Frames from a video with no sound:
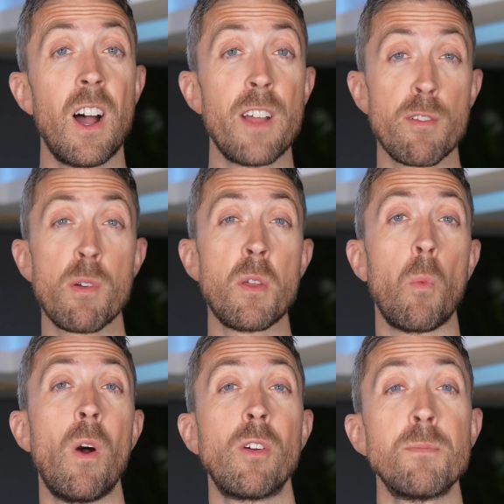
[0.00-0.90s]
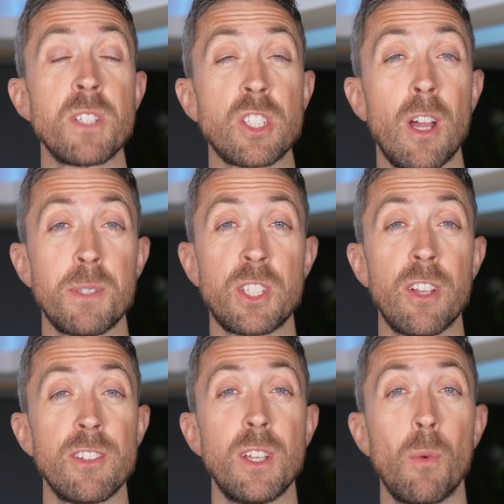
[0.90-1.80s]
Hi everyone, welcome to
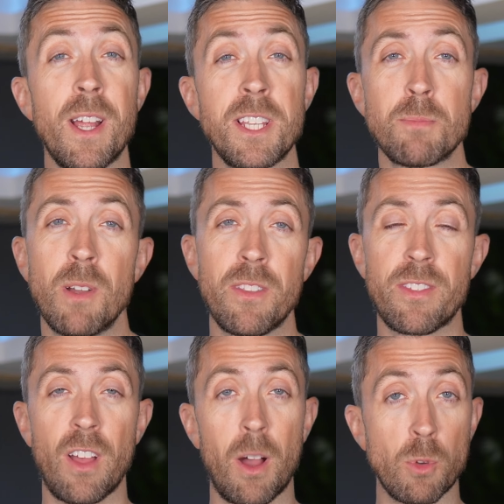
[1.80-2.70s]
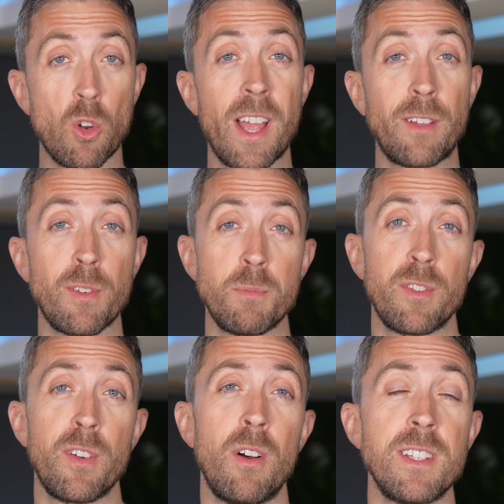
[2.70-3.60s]
Cybersecurity Awareness Month. I'm Greg from
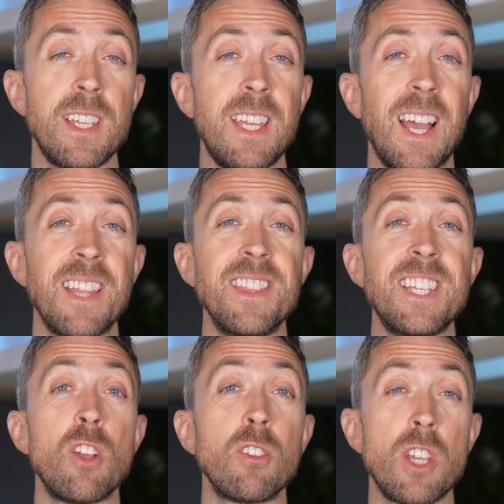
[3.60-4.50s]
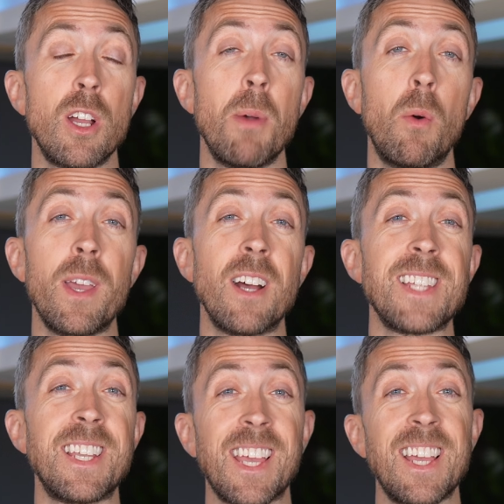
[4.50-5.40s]
Defo IT, and this October we are
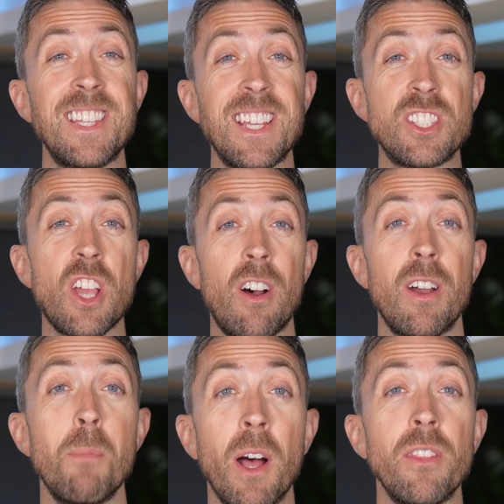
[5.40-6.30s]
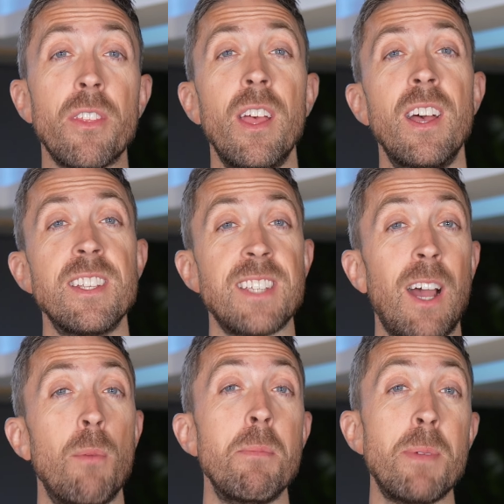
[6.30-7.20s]
dedicating the entire month to
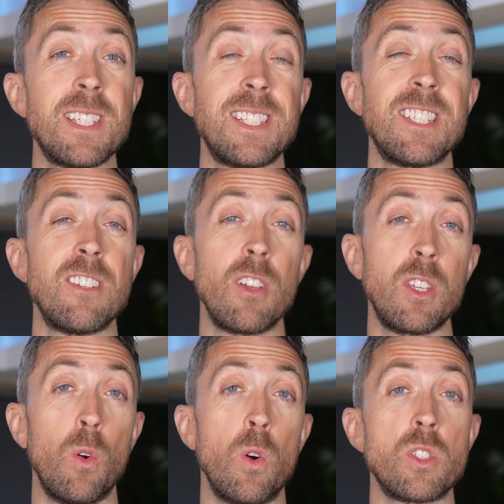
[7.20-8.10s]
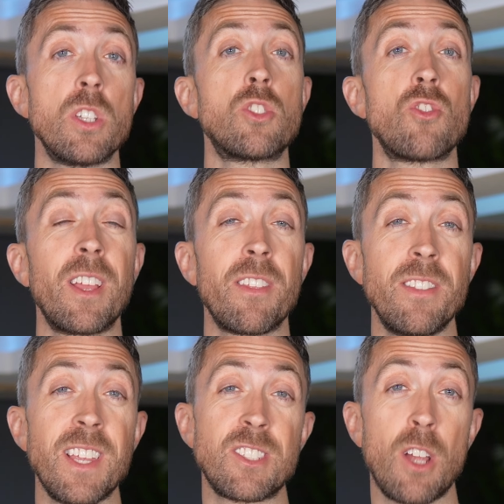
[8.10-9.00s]
helping businesses like yours
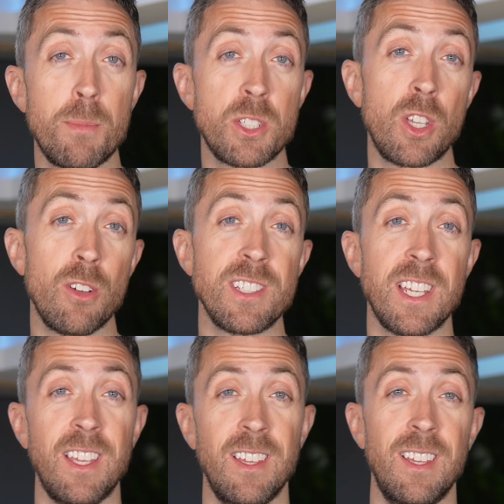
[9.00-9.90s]
strengthen their cybersecurity.